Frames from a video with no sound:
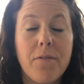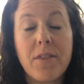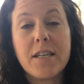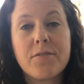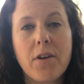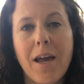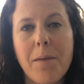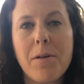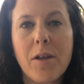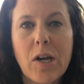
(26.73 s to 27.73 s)
these
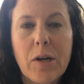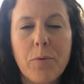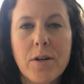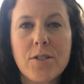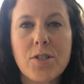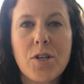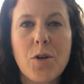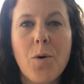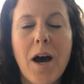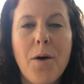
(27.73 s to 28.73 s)
vocabulary words to
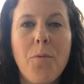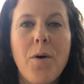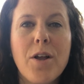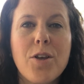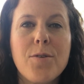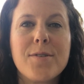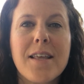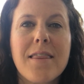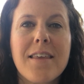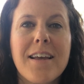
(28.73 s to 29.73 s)
you, I want you
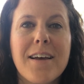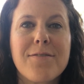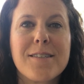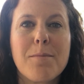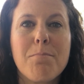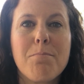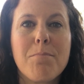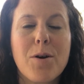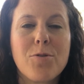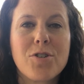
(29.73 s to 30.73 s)
to think of
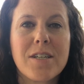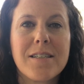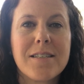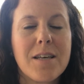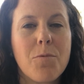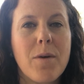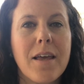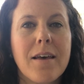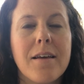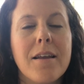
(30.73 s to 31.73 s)
some motions that we
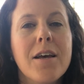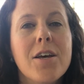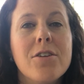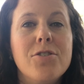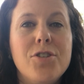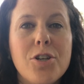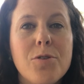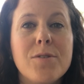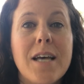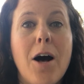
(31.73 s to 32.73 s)
could
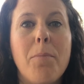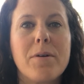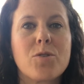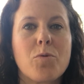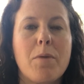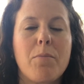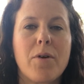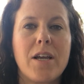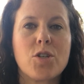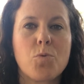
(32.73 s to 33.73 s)
do to help us remember
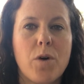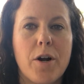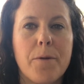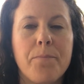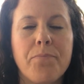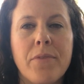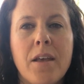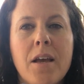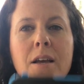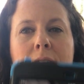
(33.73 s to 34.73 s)
each word.
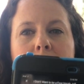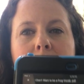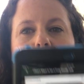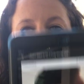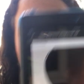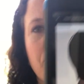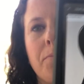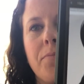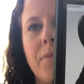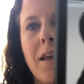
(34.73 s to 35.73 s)
So
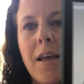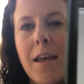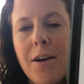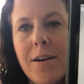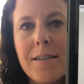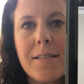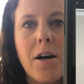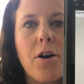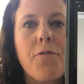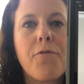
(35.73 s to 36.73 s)
here is
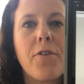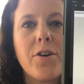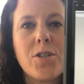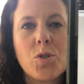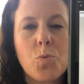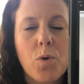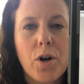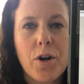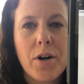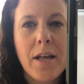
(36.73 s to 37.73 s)
our first
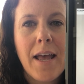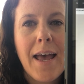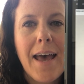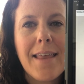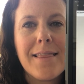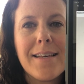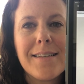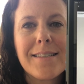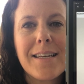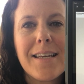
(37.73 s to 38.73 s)
word, and
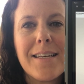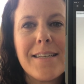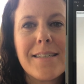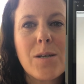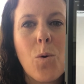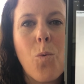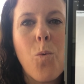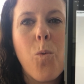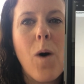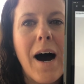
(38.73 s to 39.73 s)
this is
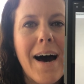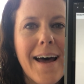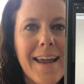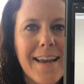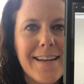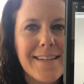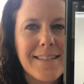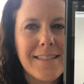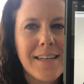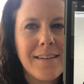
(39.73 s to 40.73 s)

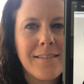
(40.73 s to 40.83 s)
wise.